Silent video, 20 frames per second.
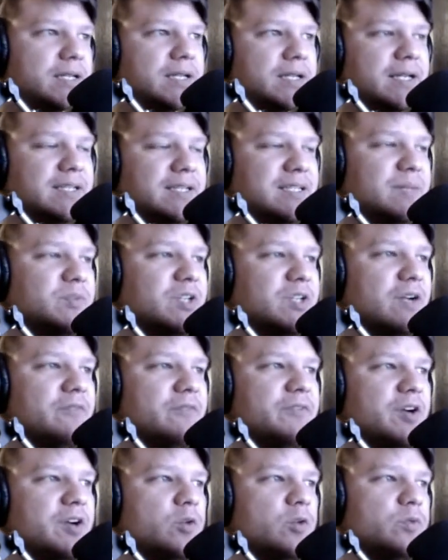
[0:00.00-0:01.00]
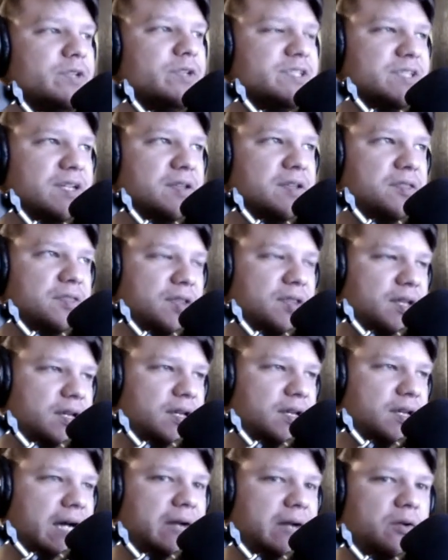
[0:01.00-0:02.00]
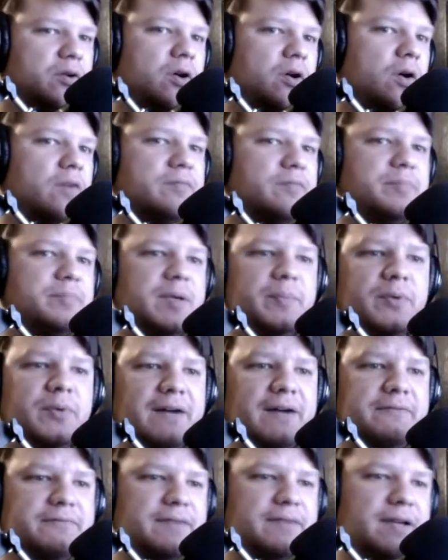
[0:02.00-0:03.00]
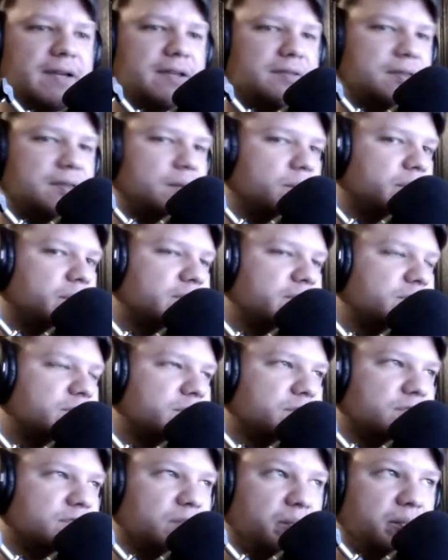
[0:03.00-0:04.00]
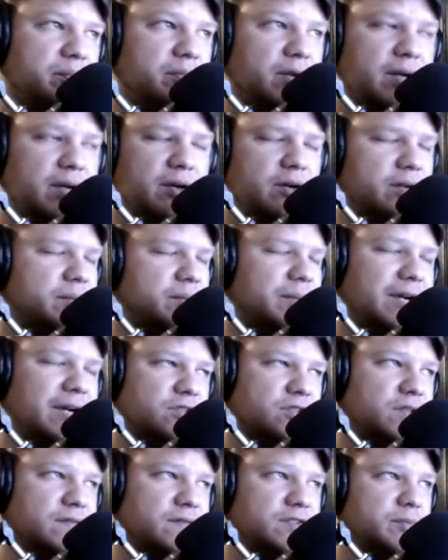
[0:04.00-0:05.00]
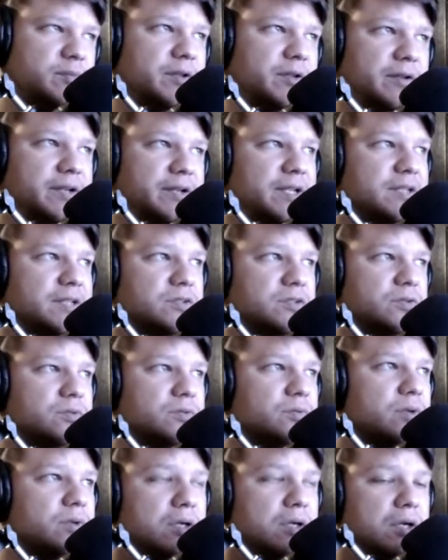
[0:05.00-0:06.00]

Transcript: it seems like a very risky thing. I don't know if people have faith in Blizzard or in Microsoft's ability to